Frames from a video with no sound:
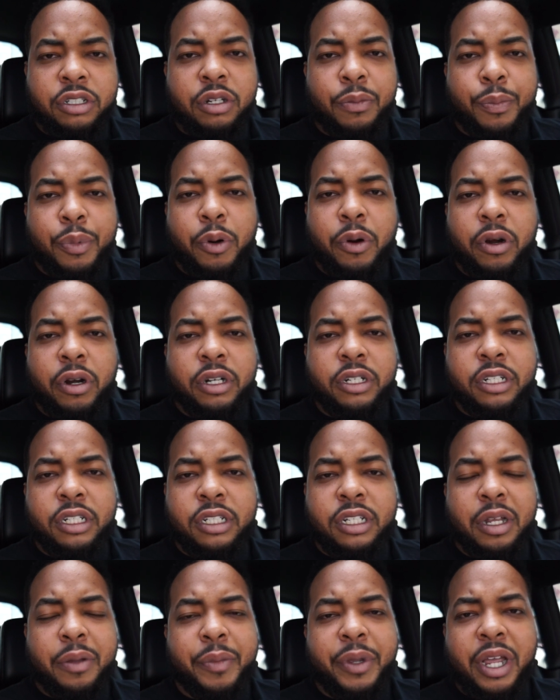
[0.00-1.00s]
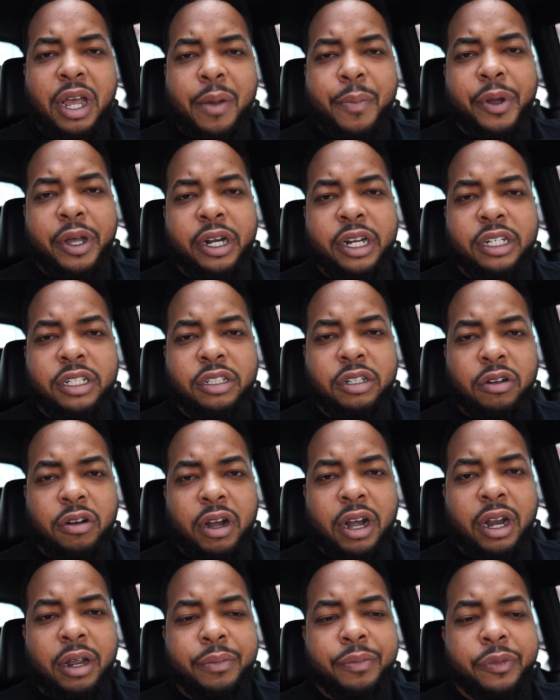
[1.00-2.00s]
support, just hit me up on
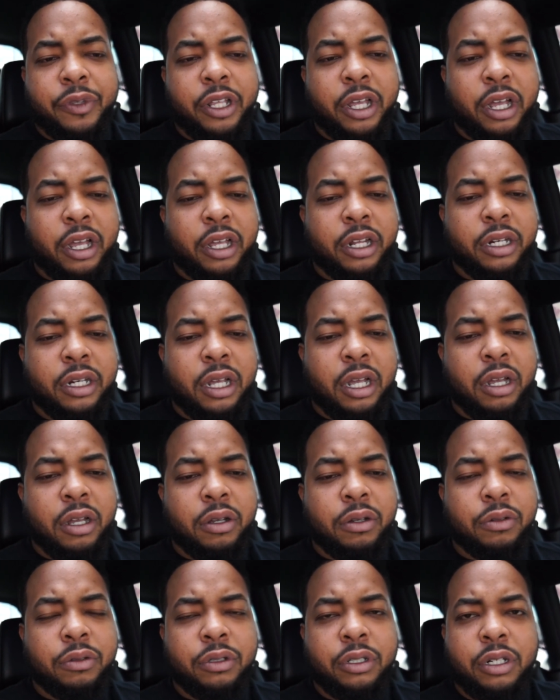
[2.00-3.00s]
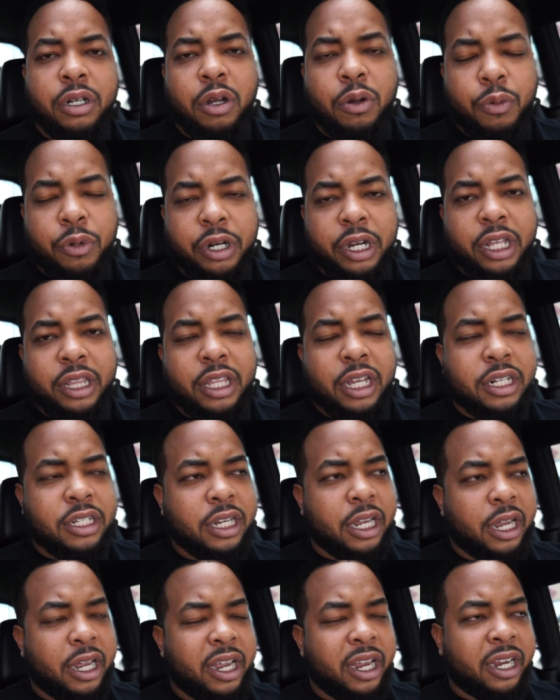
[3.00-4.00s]
Instagram and you know, we'll get that
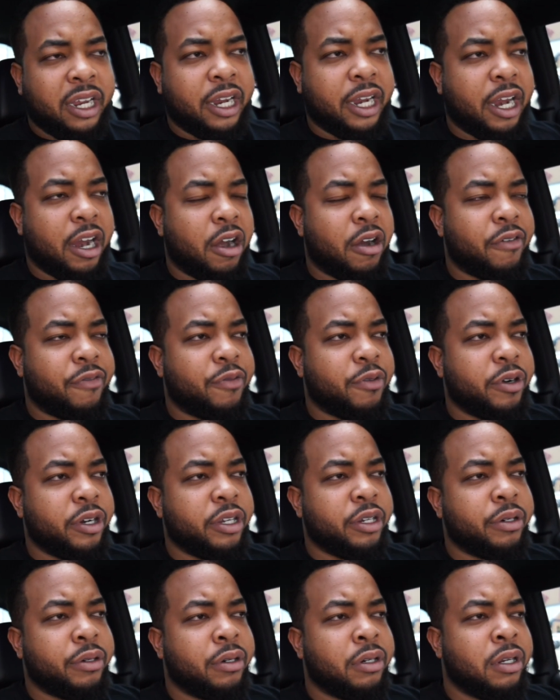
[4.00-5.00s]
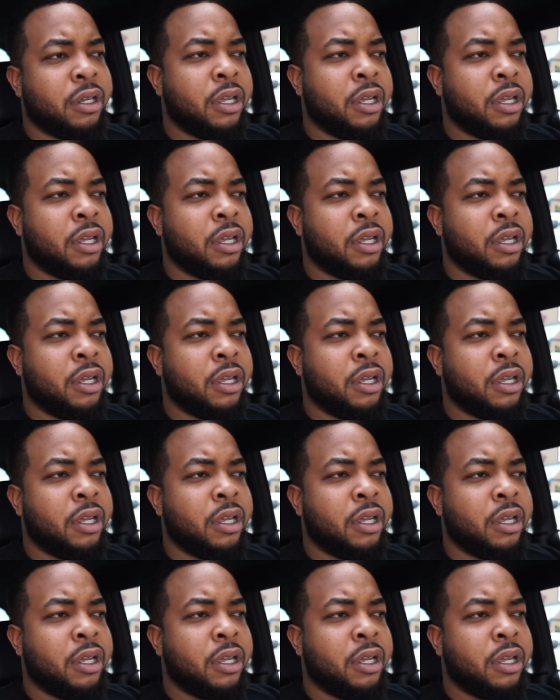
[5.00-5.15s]
taken care of for you.